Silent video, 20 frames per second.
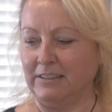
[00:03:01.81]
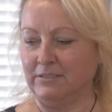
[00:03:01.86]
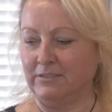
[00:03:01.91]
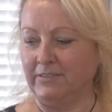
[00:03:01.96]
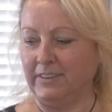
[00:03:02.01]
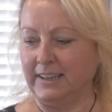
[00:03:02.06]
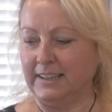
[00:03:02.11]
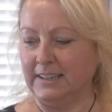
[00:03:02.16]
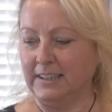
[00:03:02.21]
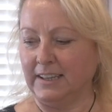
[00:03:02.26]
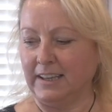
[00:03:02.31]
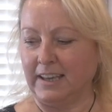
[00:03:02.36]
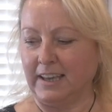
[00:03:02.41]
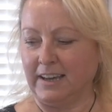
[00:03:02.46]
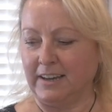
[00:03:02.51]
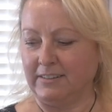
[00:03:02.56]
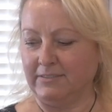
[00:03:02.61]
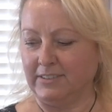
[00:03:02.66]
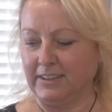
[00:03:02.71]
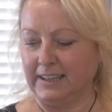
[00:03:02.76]
without failing
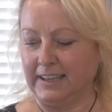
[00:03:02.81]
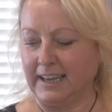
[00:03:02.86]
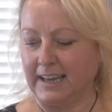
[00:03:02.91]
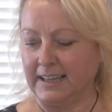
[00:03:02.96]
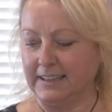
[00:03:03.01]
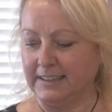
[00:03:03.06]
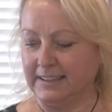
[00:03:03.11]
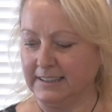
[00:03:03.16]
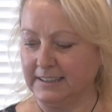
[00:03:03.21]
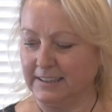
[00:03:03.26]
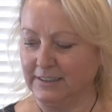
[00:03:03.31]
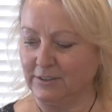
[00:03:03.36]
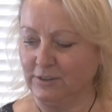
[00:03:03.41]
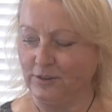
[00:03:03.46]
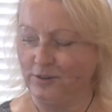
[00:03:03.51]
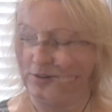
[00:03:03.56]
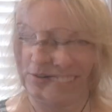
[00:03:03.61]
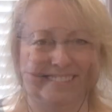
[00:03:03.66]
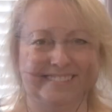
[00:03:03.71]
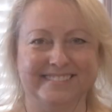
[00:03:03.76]
have a cat in it
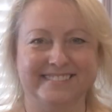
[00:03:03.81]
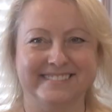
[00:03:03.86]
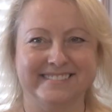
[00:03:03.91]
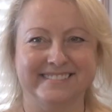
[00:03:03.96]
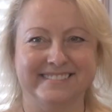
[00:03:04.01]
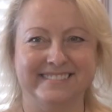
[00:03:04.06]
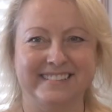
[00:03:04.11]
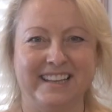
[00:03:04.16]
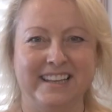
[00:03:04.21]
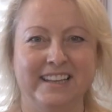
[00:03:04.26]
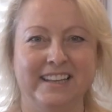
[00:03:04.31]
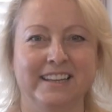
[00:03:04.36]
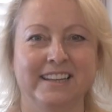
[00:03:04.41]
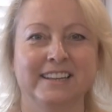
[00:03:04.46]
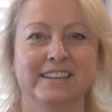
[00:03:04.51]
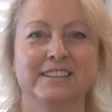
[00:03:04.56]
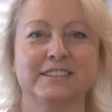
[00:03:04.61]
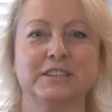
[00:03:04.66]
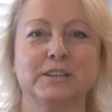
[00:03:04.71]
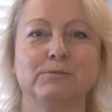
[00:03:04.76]
now.
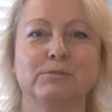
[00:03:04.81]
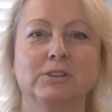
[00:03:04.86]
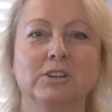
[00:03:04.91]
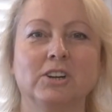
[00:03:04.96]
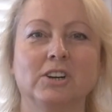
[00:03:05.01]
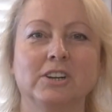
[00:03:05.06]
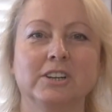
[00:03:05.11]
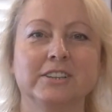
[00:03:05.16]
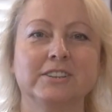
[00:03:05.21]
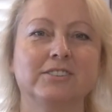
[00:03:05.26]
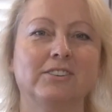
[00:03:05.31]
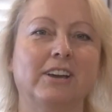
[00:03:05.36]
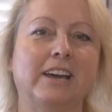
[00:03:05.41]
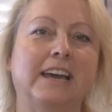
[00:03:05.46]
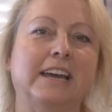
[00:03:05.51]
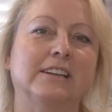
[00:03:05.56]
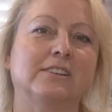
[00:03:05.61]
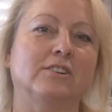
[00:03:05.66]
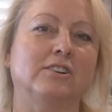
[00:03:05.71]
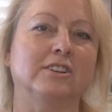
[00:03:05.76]
So we're going to
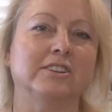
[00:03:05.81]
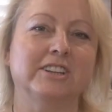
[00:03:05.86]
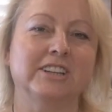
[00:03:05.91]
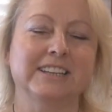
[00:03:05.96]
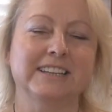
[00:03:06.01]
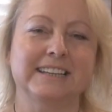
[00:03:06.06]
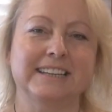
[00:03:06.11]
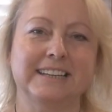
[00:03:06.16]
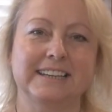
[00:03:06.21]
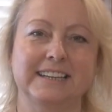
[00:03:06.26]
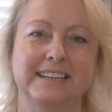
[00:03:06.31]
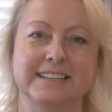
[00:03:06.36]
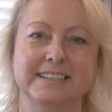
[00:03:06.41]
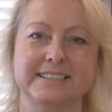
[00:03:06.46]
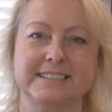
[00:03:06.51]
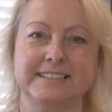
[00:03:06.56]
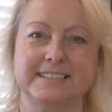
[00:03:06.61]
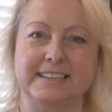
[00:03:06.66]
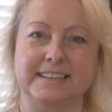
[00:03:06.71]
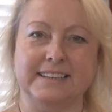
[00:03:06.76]
add all the
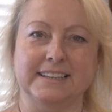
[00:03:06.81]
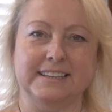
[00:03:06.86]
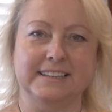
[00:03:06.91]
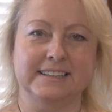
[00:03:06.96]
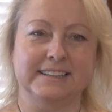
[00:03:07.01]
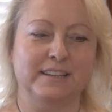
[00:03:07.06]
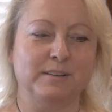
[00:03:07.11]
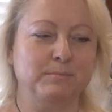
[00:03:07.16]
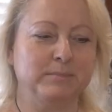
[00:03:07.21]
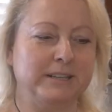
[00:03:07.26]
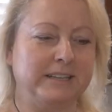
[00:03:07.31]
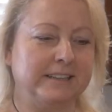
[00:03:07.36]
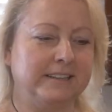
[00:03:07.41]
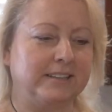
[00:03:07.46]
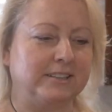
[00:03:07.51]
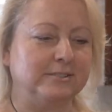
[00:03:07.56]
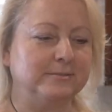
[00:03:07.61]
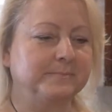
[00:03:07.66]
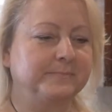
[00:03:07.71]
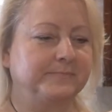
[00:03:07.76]
ingredients in the
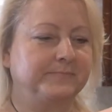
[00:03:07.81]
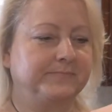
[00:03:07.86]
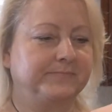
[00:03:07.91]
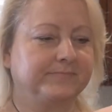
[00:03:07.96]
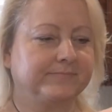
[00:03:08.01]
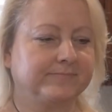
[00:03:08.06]
blender.